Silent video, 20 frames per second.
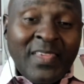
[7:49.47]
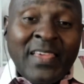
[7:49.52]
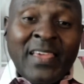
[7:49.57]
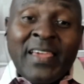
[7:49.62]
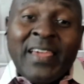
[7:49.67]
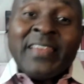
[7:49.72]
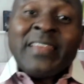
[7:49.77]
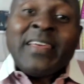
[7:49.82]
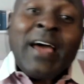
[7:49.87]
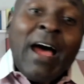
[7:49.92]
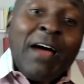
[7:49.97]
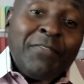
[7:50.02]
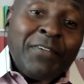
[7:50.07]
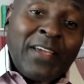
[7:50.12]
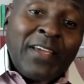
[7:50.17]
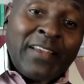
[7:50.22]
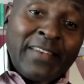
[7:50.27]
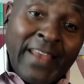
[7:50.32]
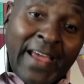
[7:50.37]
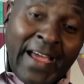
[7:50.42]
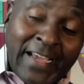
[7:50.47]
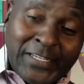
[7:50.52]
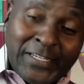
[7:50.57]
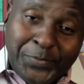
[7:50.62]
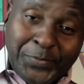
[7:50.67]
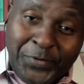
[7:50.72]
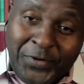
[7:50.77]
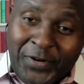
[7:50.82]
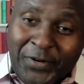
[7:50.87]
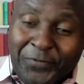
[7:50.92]
In the African
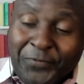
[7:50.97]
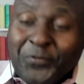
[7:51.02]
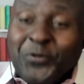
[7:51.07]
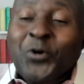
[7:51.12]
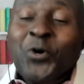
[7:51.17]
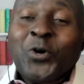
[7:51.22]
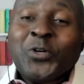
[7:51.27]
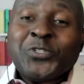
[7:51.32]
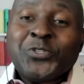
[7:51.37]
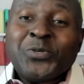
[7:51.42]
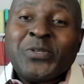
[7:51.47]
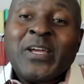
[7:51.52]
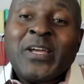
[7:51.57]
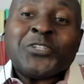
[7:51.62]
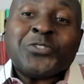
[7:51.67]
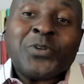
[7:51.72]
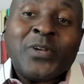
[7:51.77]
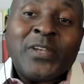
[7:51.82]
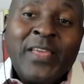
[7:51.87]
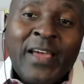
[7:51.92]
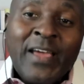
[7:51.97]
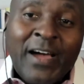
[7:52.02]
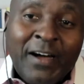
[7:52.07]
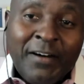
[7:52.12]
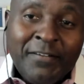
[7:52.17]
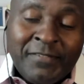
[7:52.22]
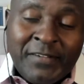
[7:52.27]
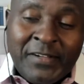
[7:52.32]
diaspora, of course, you naturally have